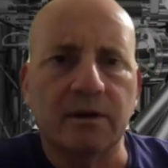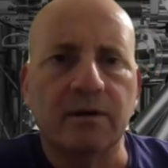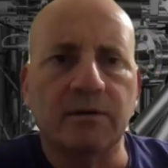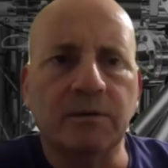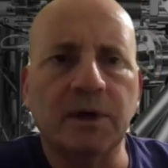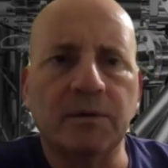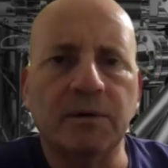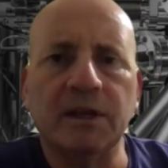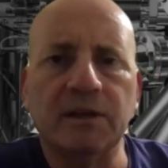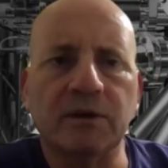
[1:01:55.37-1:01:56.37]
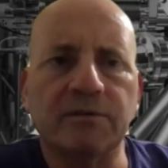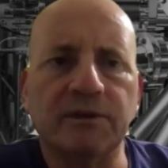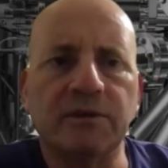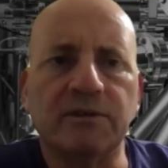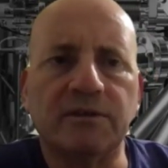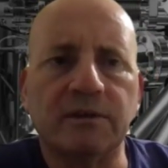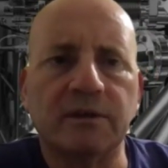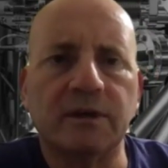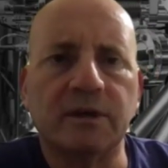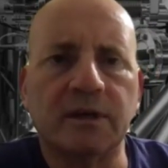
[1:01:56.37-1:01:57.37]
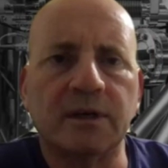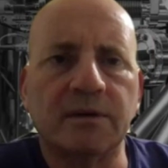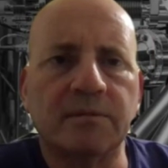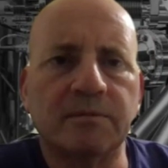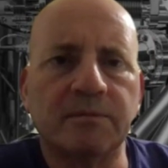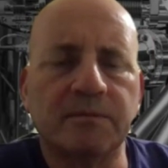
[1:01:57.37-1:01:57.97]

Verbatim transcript: we, we need to review this. Um,